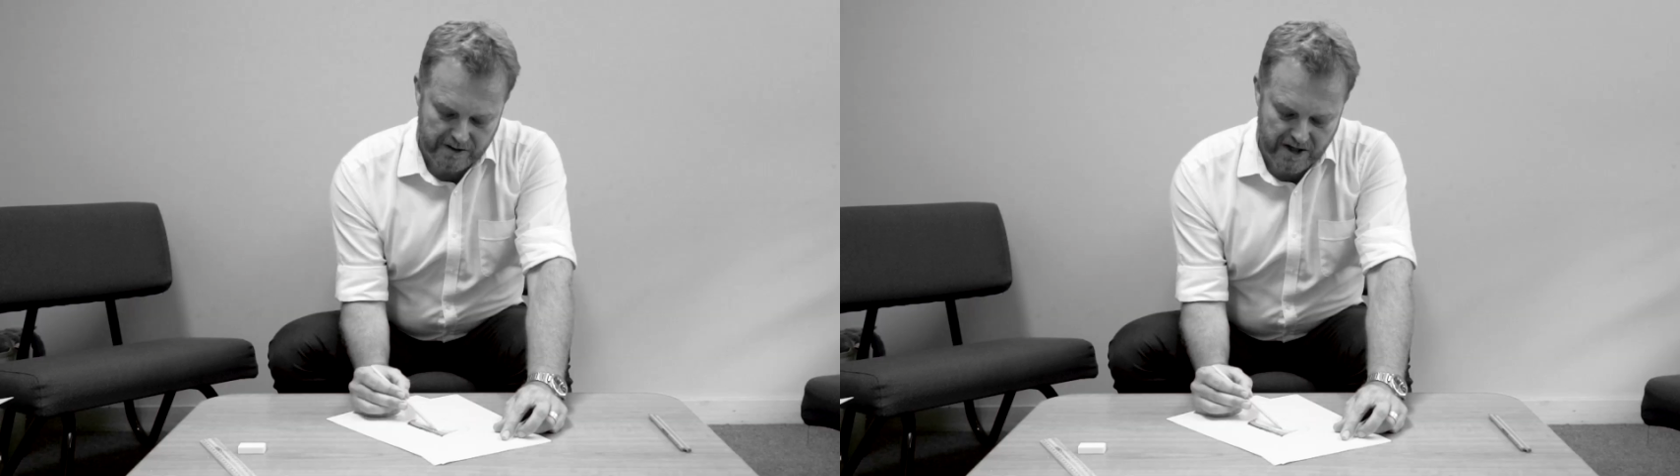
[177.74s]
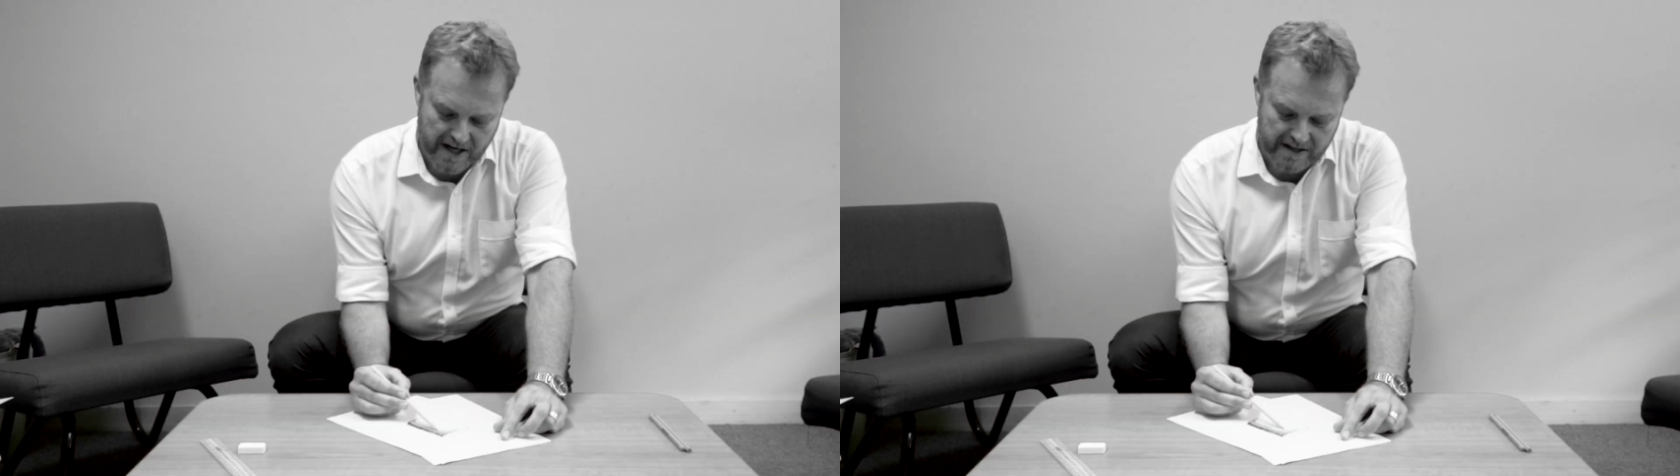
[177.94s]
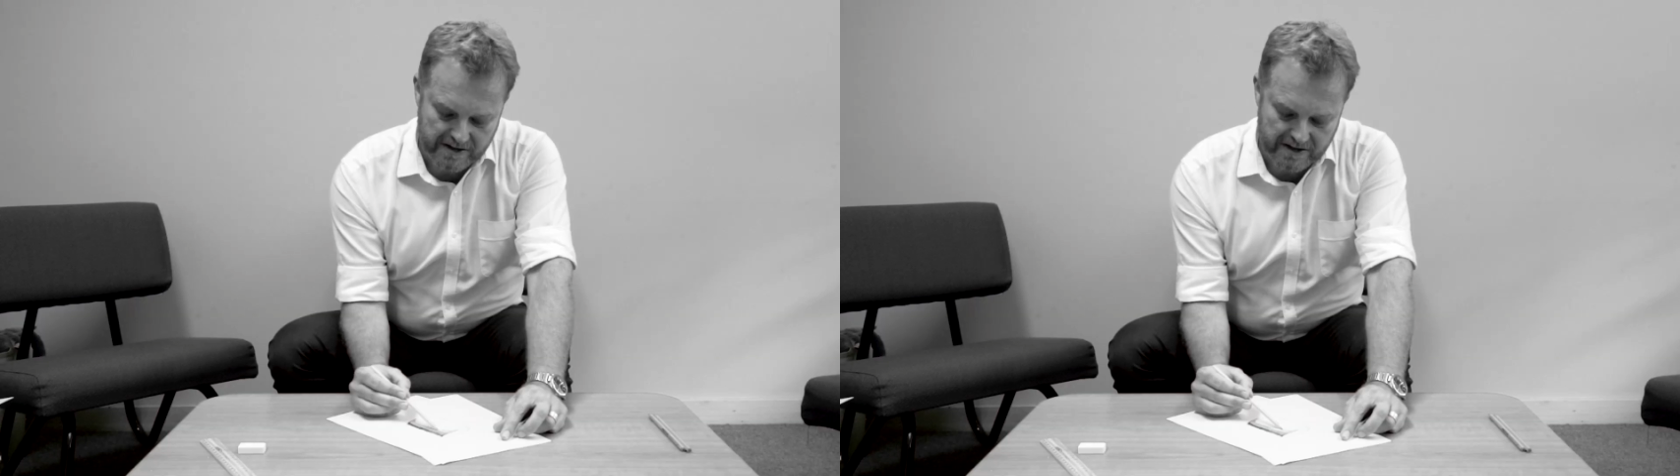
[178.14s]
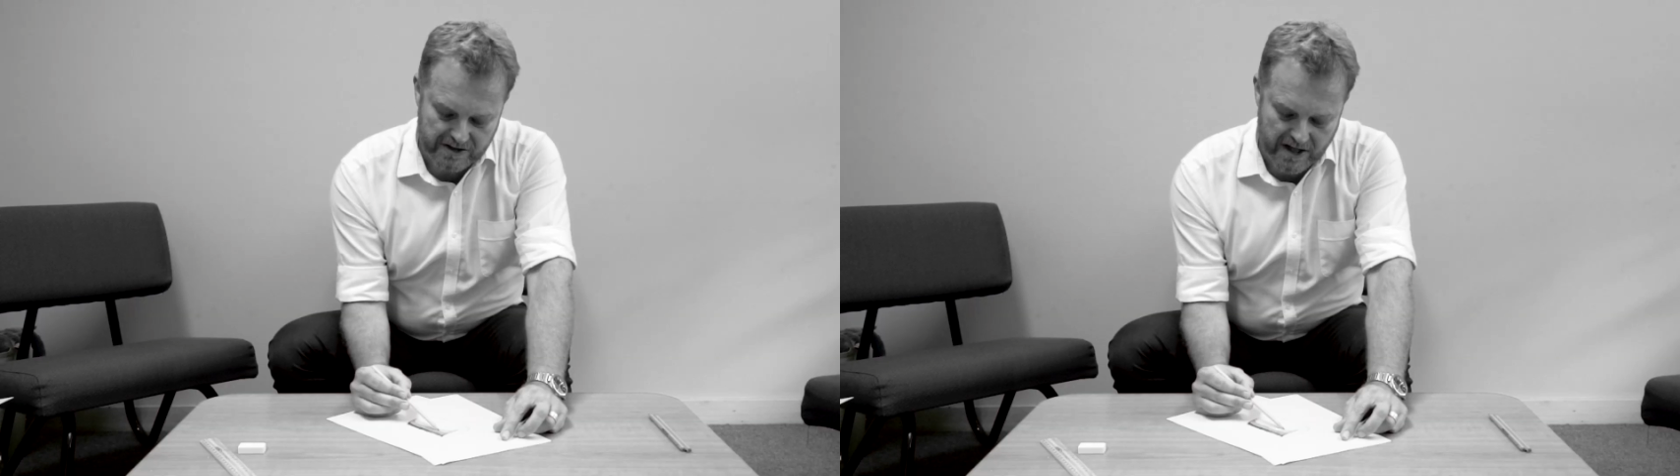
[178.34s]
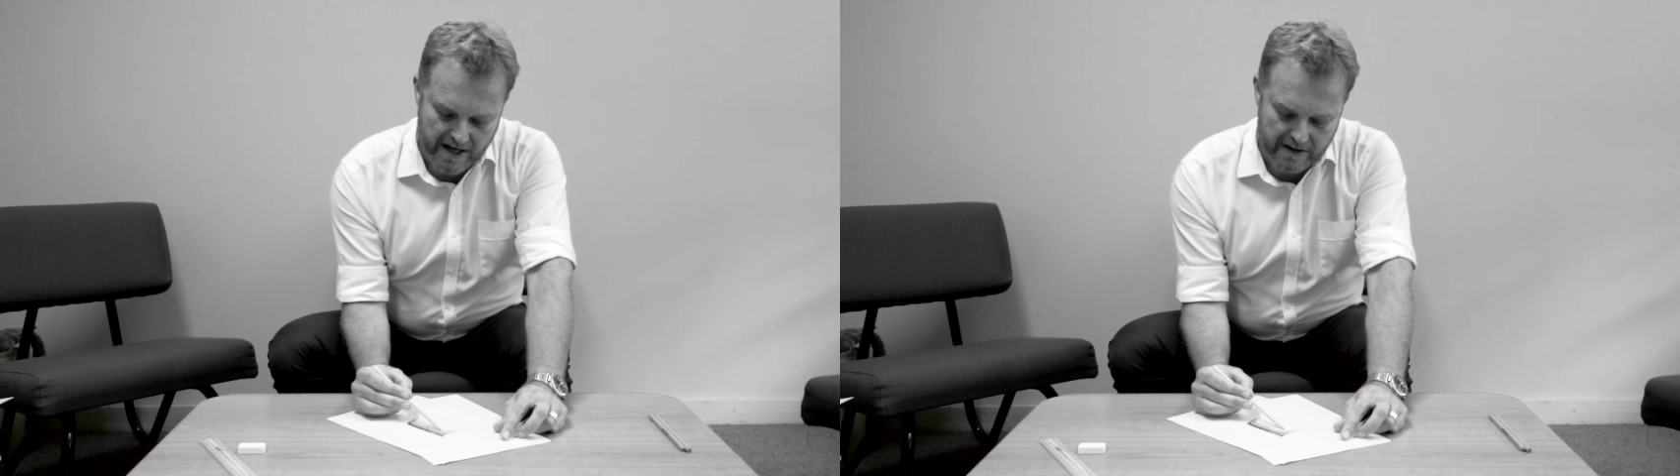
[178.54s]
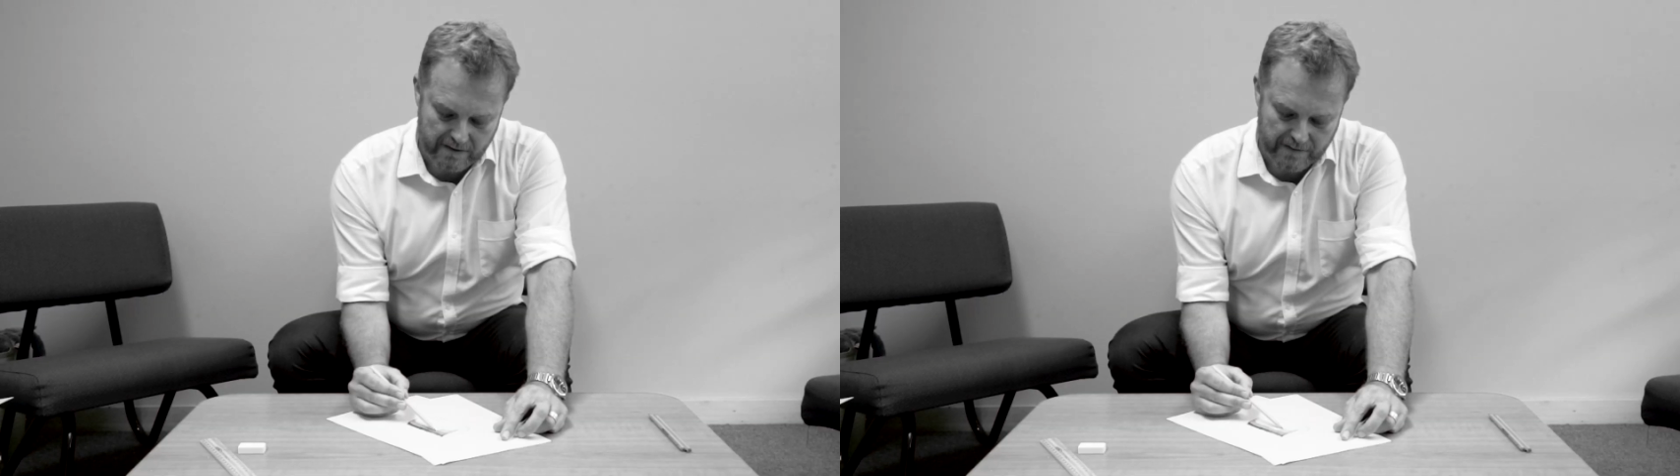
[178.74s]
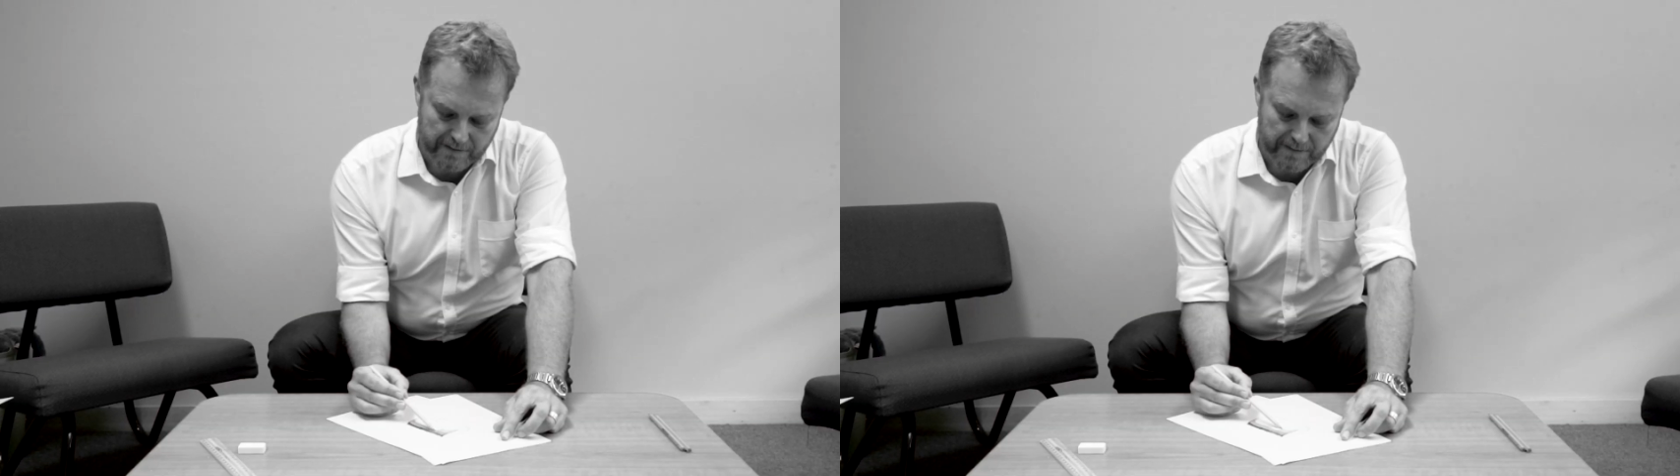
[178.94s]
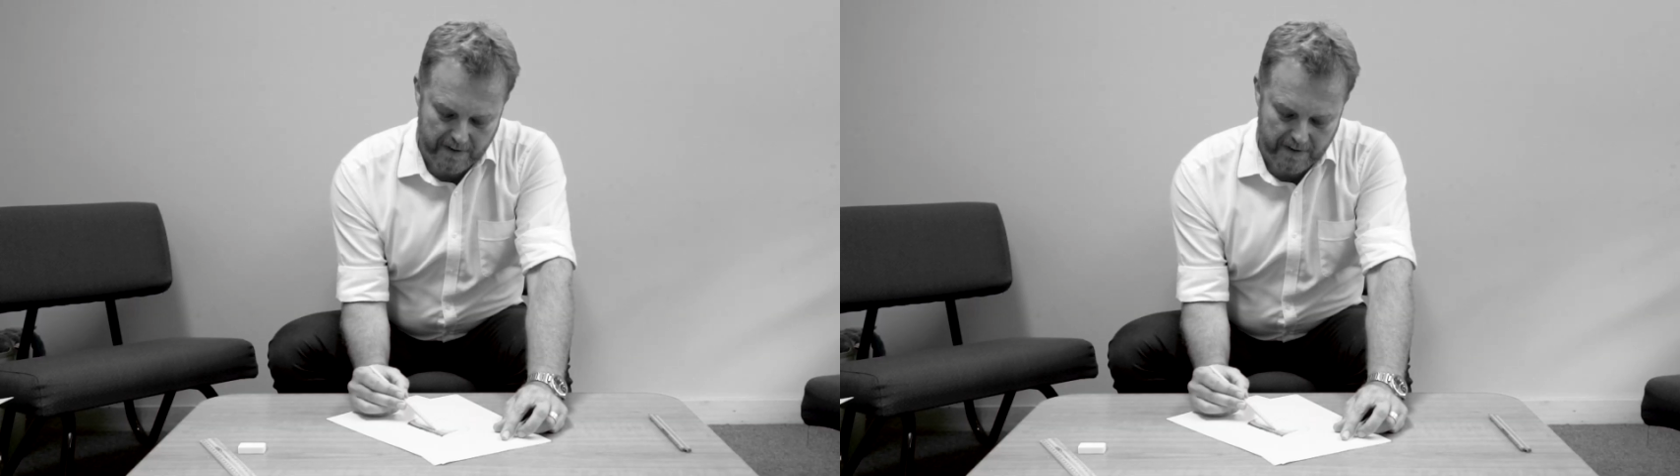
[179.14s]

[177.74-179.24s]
change the shade of the